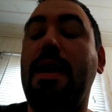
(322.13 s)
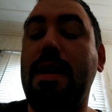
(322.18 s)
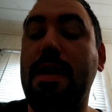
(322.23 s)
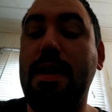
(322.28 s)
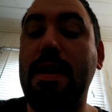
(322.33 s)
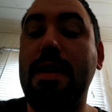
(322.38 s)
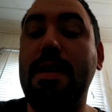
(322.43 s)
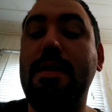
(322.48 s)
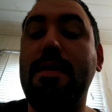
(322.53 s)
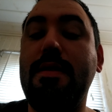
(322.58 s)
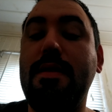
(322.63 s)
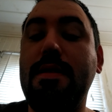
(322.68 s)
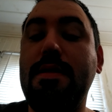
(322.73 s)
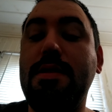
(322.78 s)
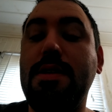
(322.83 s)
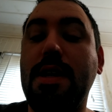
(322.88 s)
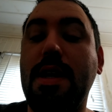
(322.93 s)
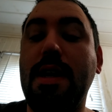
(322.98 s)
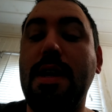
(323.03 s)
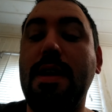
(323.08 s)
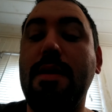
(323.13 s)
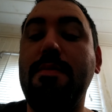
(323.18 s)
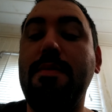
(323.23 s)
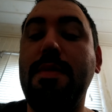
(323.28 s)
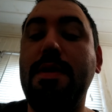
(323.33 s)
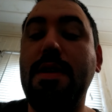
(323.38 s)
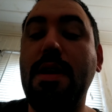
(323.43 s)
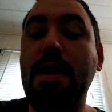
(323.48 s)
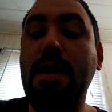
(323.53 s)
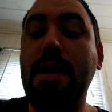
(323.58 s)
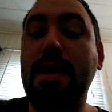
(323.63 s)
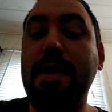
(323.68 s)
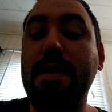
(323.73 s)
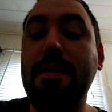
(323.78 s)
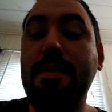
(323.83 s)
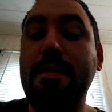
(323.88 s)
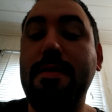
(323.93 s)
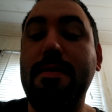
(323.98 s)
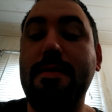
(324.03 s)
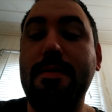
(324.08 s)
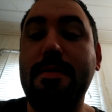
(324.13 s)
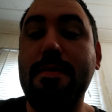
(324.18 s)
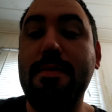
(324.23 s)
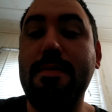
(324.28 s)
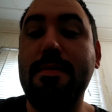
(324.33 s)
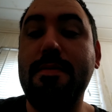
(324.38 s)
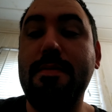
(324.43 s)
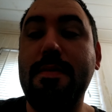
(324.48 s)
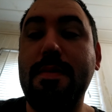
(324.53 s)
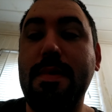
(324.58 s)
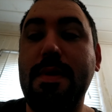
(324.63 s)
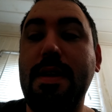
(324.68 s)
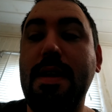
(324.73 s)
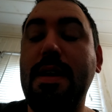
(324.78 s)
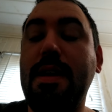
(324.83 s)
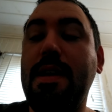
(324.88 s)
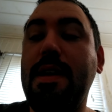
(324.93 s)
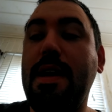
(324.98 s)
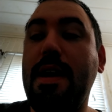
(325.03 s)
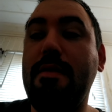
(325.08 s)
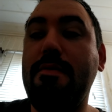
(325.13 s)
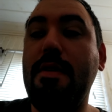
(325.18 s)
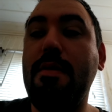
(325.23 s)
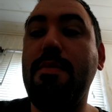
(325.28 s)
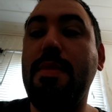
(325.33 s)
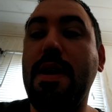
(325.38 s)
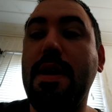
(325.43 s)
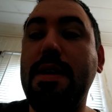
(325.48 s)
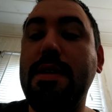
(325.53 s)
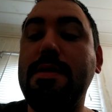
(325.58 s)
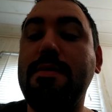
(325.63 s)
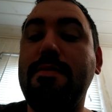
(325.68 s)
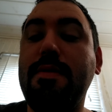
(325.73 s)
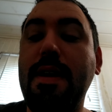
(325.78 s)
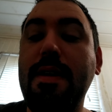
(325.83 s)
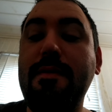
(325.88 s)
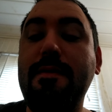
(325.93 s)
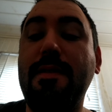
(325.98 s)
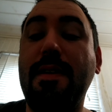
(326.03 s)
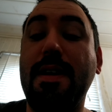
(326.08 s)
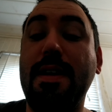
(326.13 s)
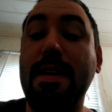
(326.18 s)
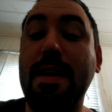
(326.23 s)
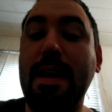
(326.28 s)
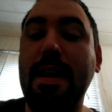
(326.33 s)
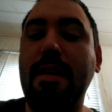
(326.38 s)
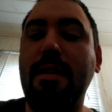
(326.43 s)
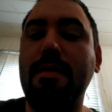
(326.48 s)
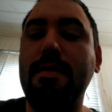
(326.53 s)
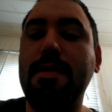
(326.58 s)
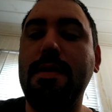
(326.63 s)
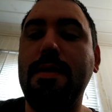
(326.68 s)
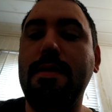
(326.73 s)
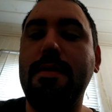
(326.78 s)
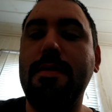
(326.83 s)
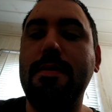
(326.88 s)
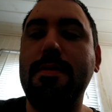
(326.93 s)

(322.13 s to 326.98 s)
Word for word: and get the job done. Getting everybody's refund out.